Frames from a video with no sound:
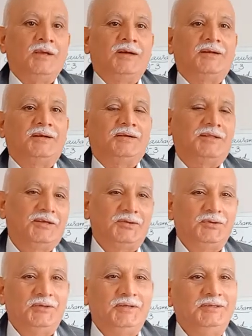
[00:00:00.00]
Dear
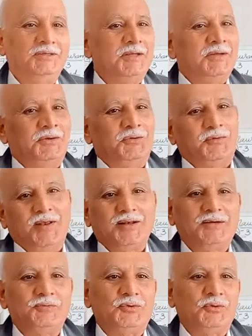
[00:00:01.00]
students,
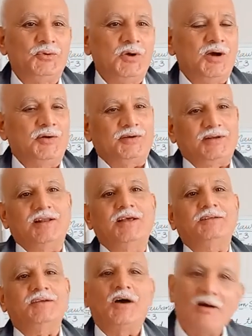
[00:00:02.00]
welcome to our
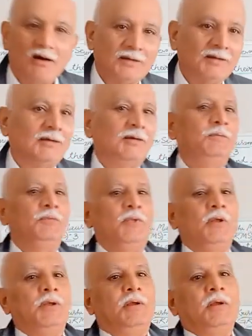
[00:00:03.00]
class on
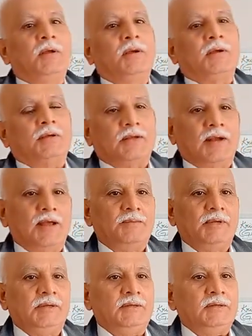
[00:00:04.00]

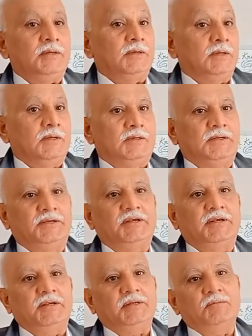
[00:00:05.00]
Gramin,
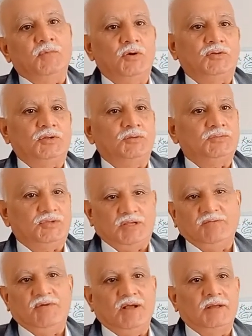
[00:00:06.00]
Krishi, Mausum,
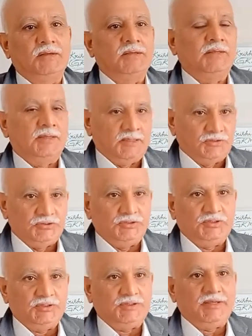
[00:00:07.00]
Seva,
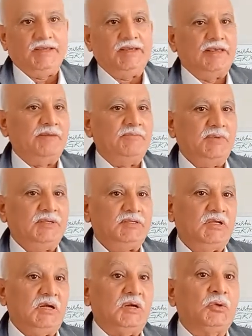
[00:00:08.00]

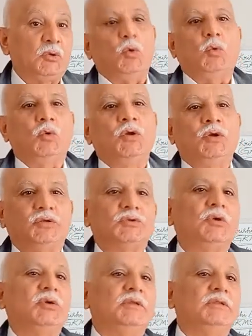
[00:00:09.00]
GKMS 2.
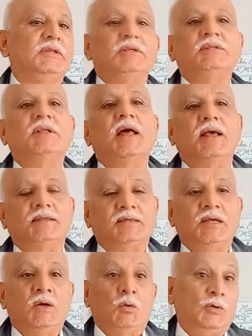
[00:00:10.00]
So in this class,
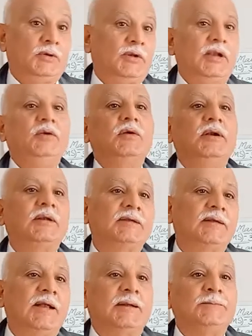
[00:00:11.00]
we try to
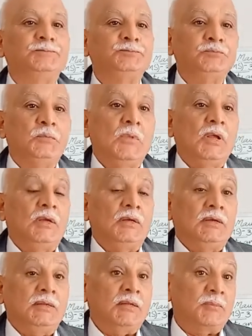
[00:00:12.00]
understand
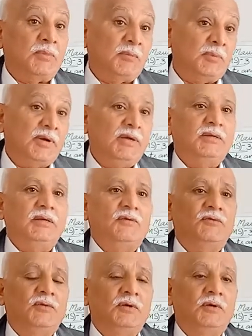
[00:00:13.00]
in the preparation of